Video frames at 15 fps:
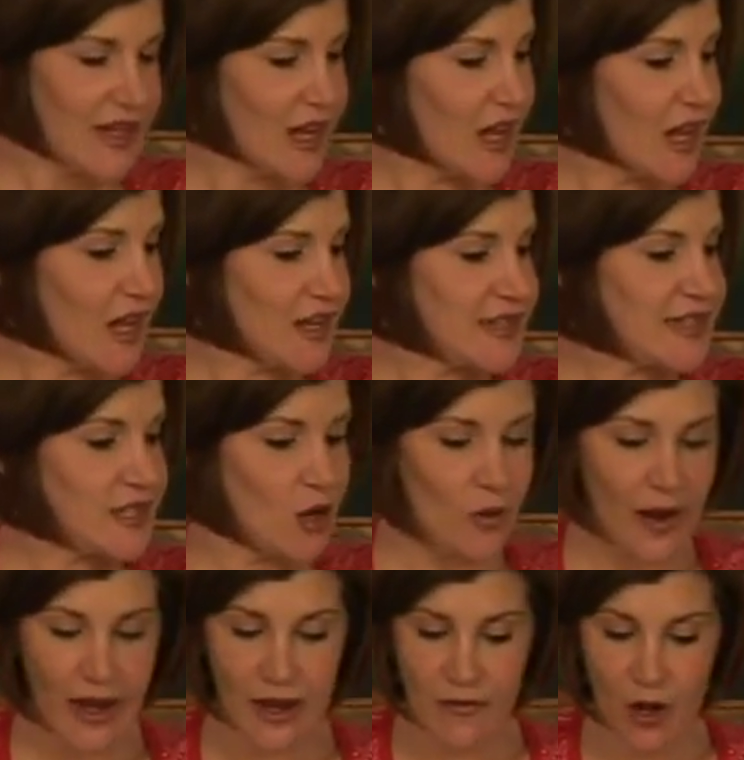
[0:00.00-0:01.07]
Uh,
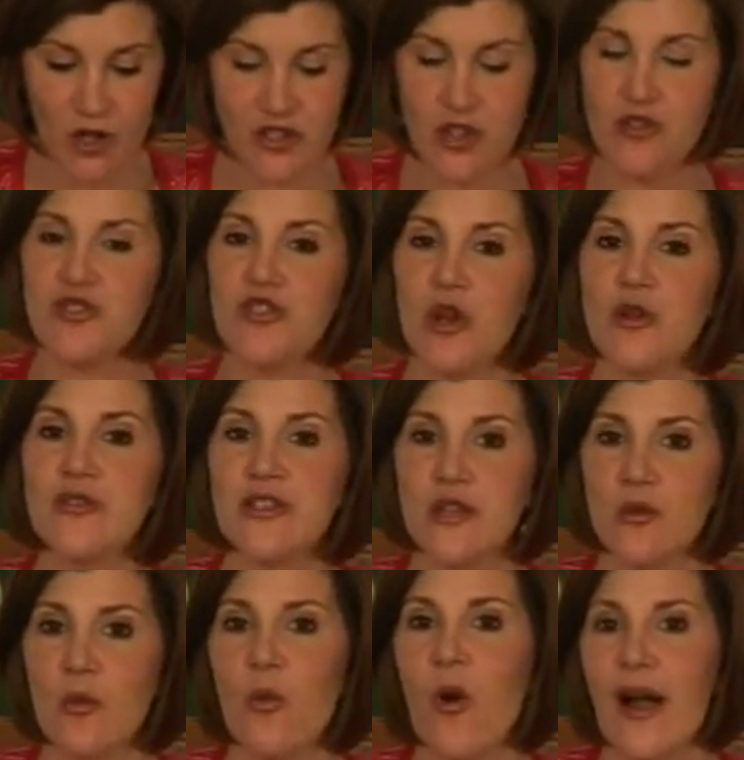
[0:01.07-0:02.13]
so I've also
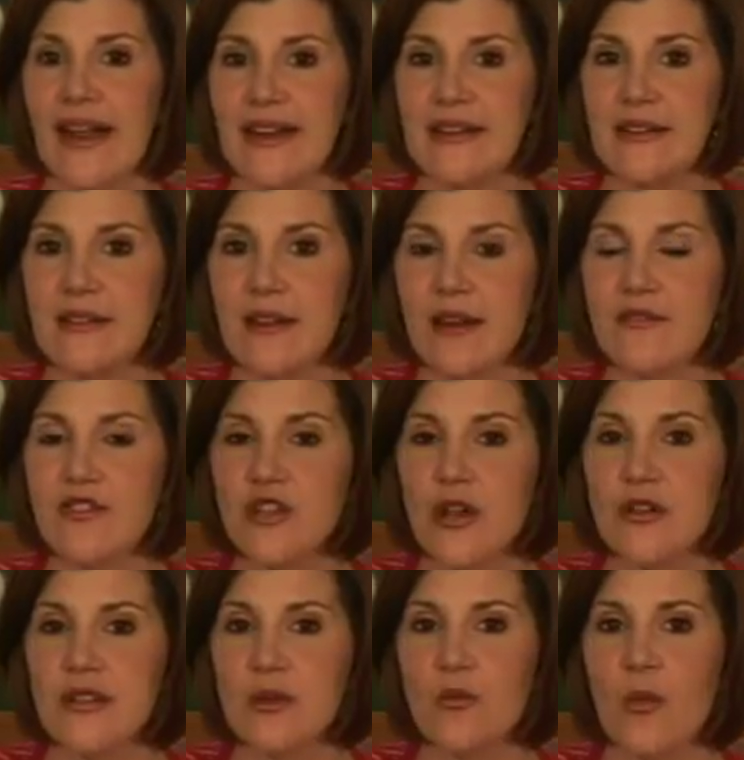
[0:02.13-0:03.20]
chosen white. I've
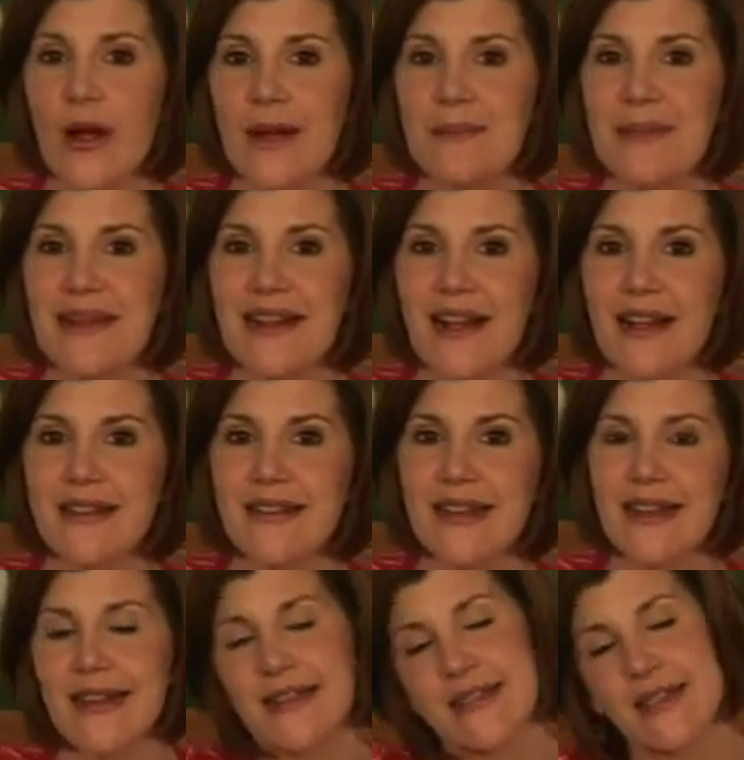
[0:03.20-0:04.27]
chosen white because
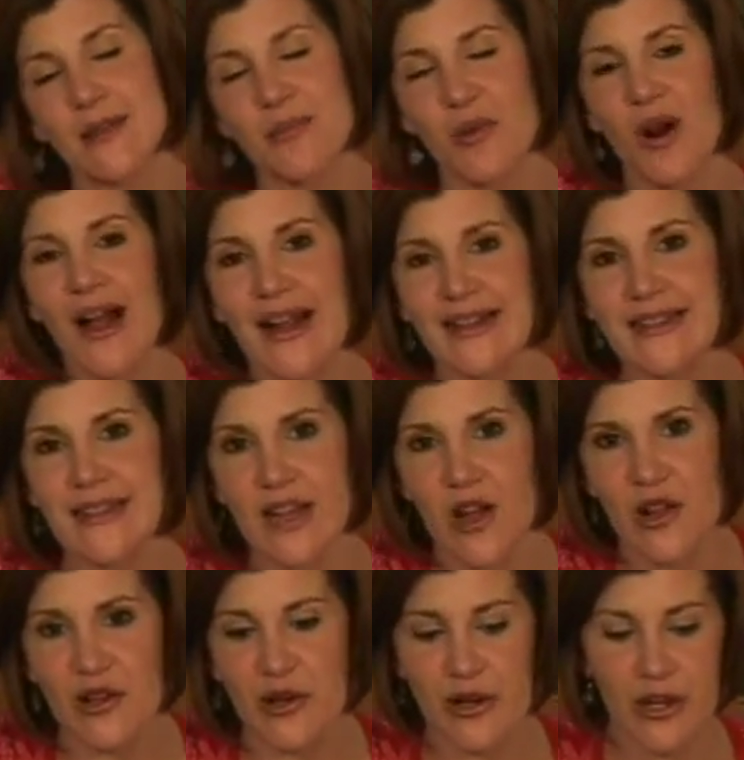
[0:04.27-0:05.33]
it's the bride's
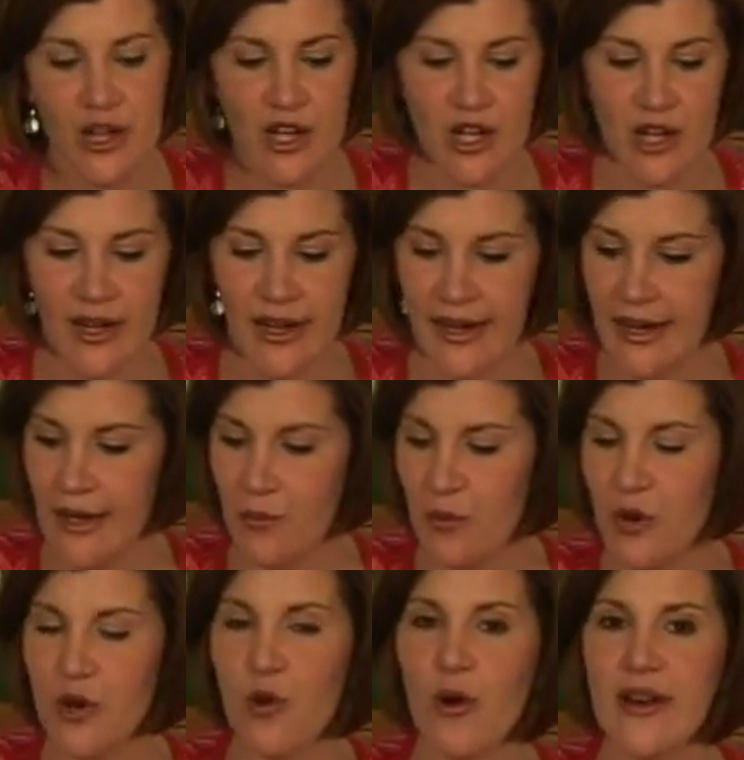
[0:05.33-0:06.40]
color and
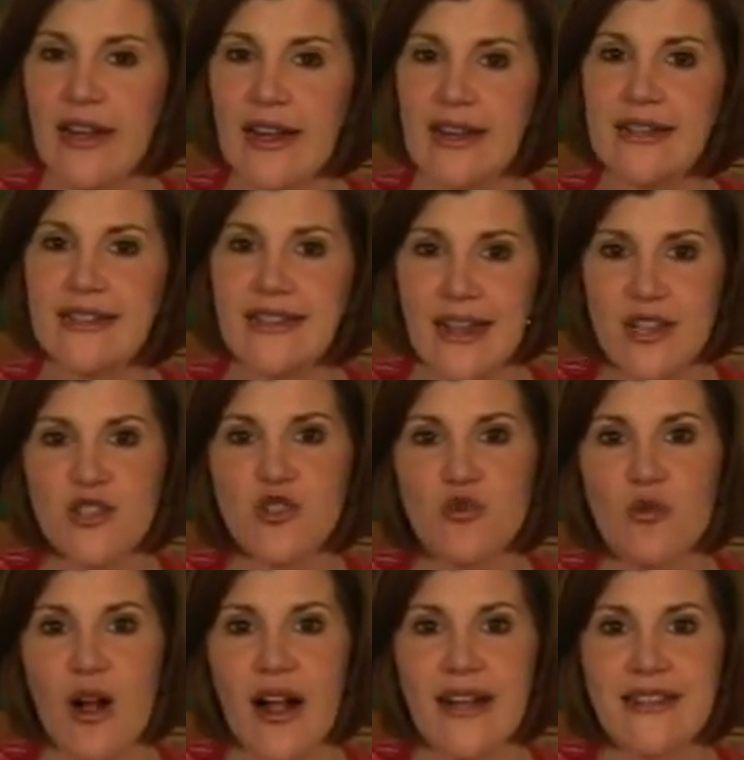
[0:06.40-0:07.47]
we're going to
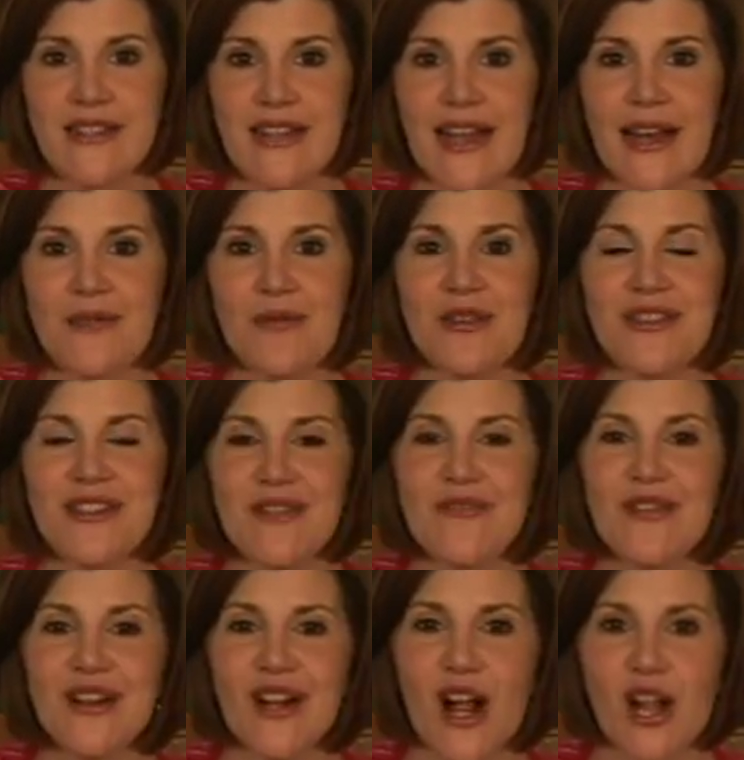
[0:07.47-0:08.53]
accessorize that with
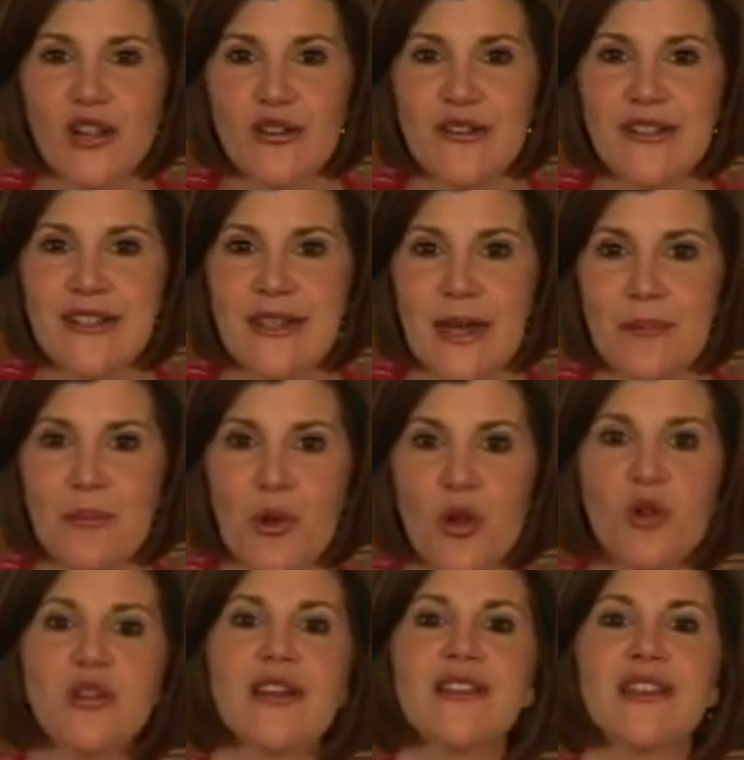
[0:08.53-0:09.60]
different colors that
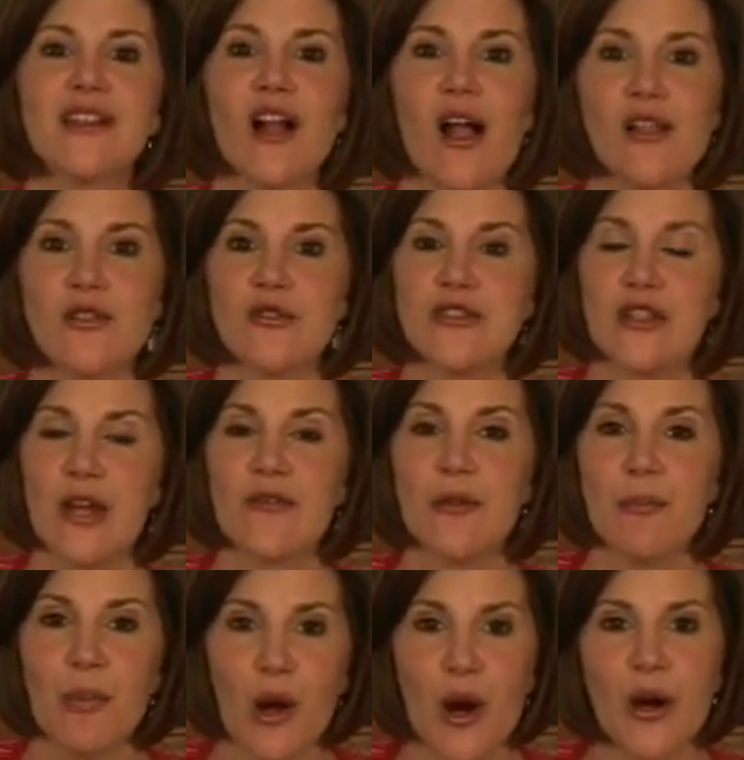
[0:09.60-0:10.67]
pull in the colors of
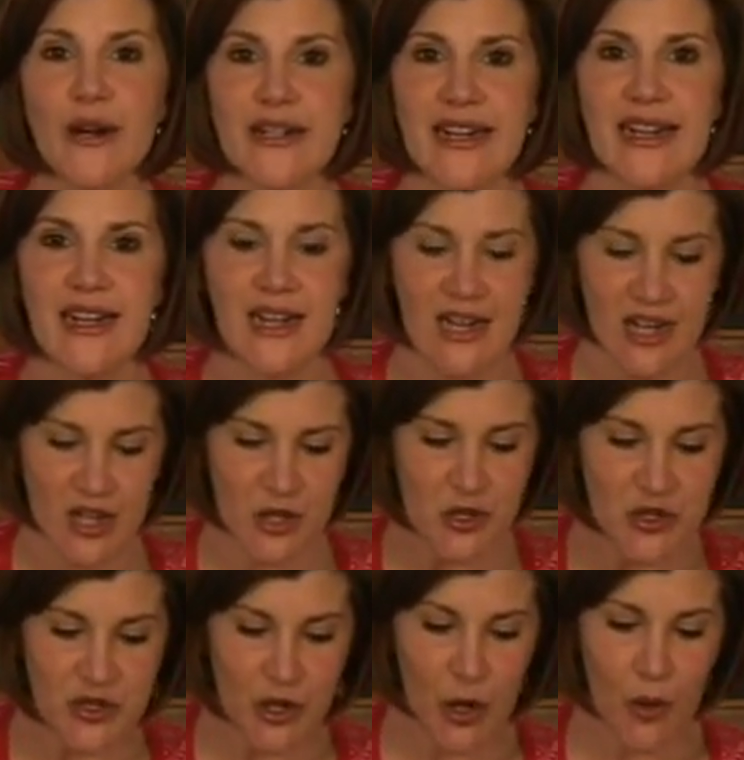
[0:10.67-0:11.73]
the party.
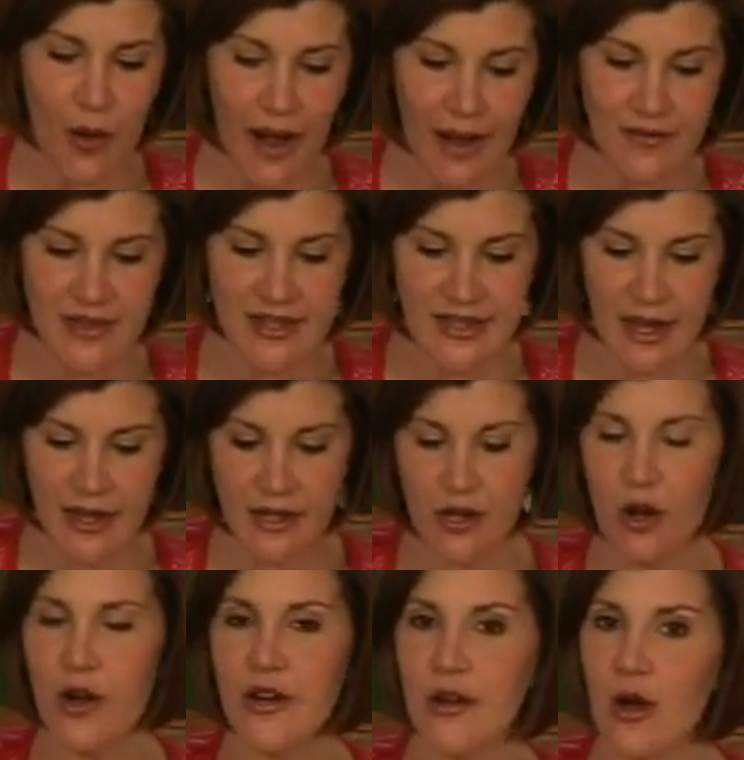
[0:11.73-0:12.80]
So I've
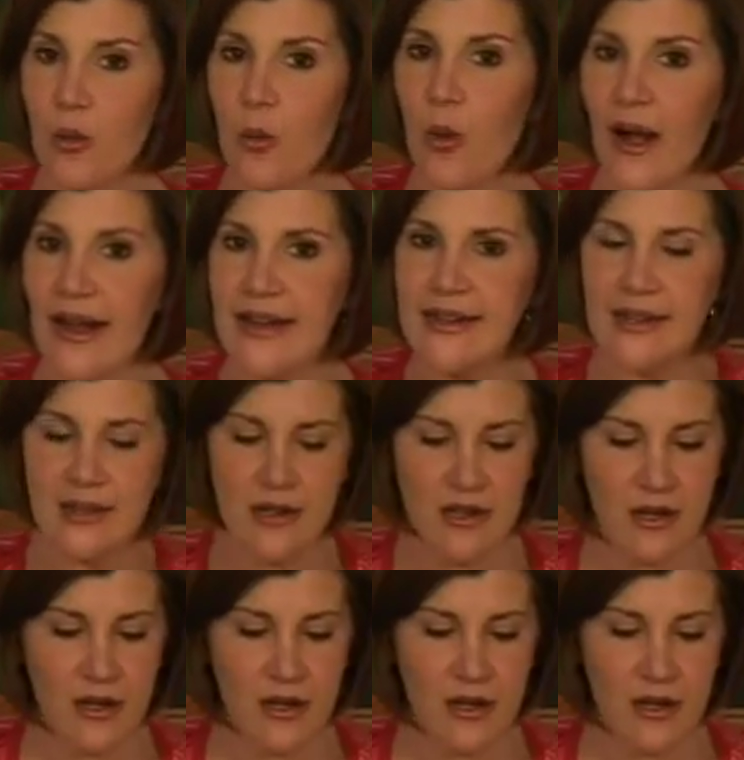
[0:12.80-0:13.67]
decided on a white.